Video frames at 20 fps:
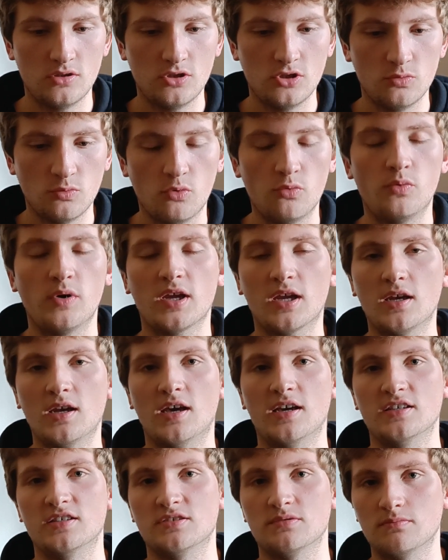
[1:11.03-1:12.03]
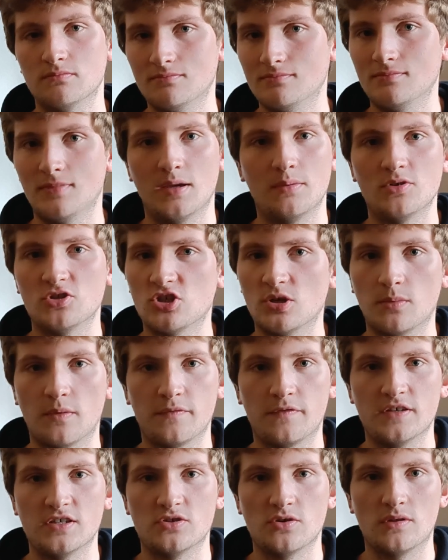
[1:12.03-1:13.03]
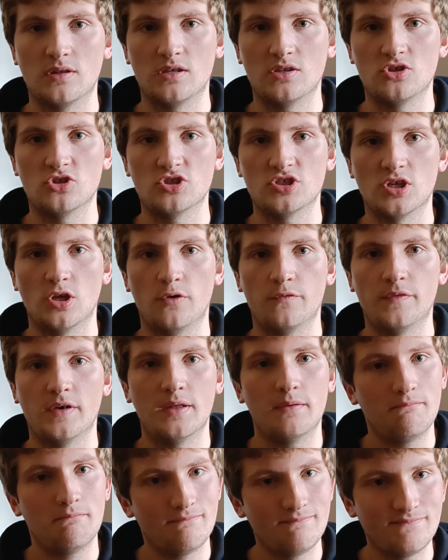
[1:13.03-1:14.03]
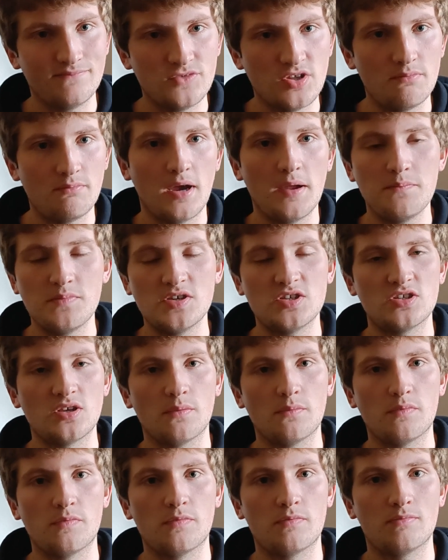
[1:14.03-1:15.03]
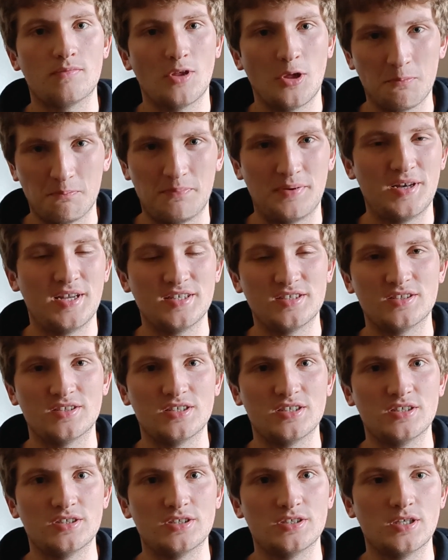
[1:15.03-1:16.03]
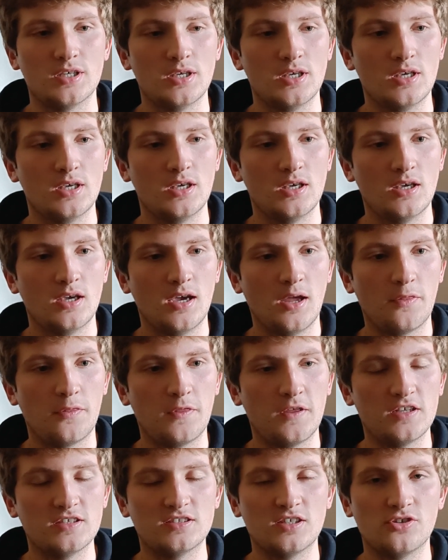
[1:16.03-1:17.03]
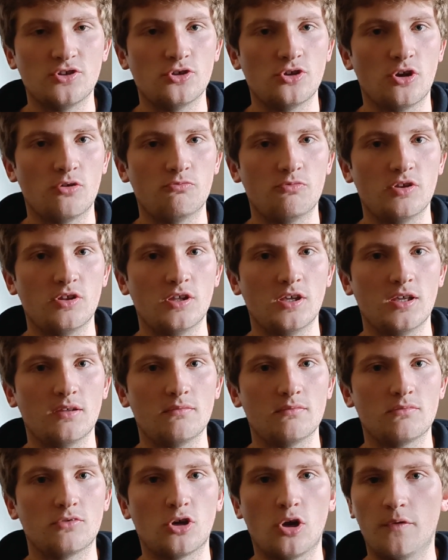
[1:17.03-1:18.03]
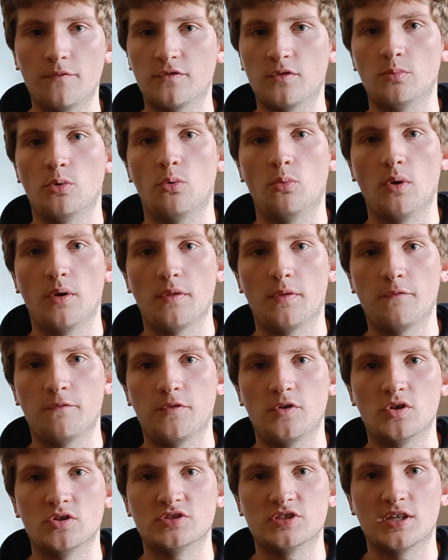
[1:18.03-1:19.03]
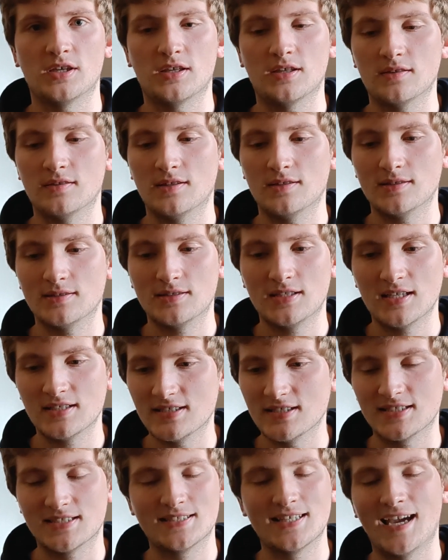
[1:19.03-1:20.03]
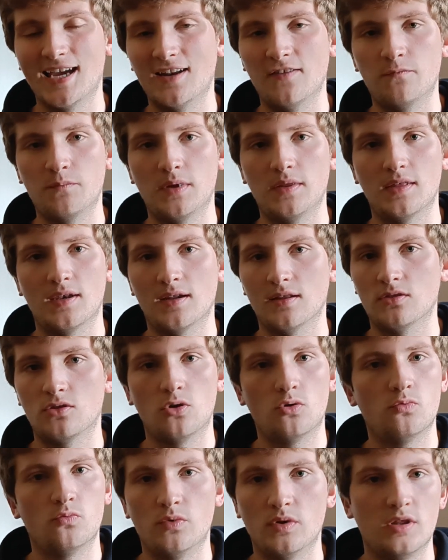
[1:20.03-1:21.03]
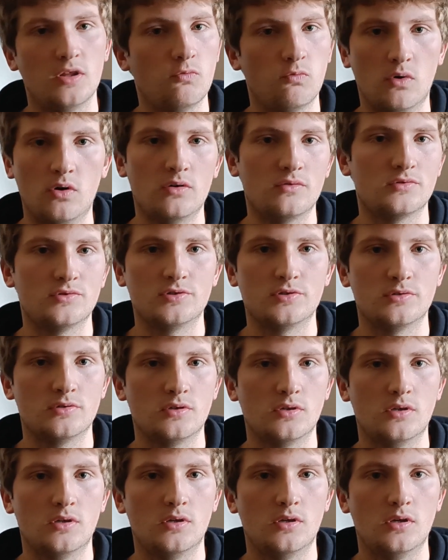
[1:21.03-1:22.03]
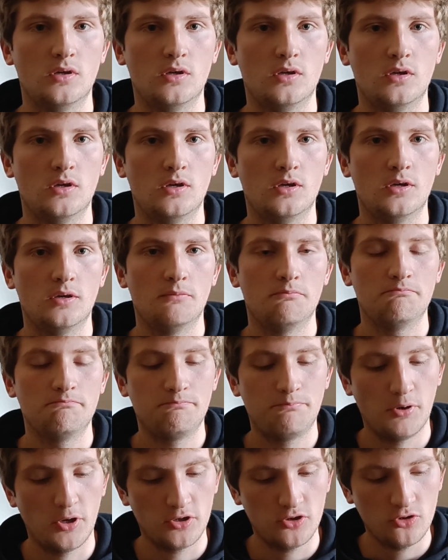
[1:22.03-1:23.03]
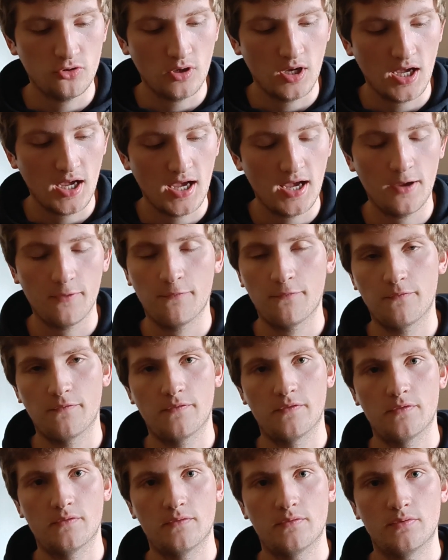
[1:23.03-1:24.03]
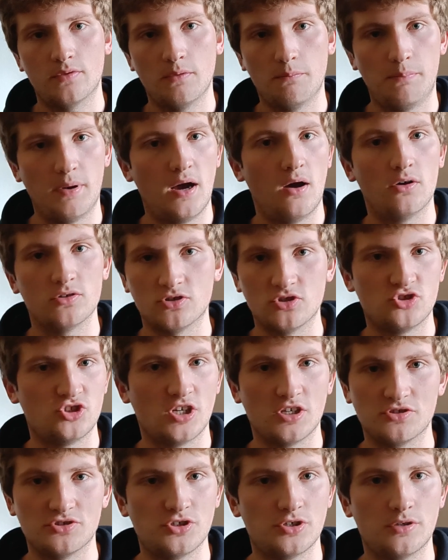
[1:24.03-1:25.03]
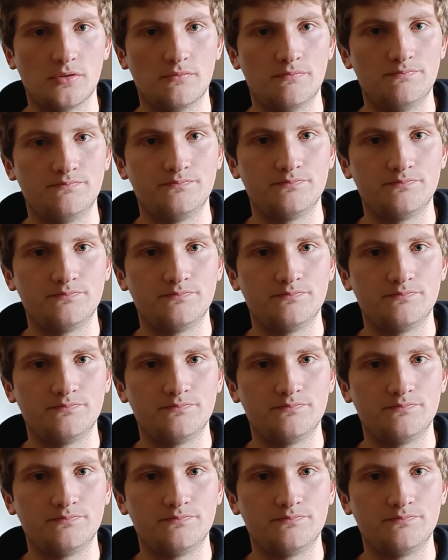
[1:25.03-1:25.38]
you will recognize maybe some of this within yourself, and there might be some unpleasantries and things that you're not really comfortable with, and feelings like that's a side of me that I don't really want, but you have the power to change it.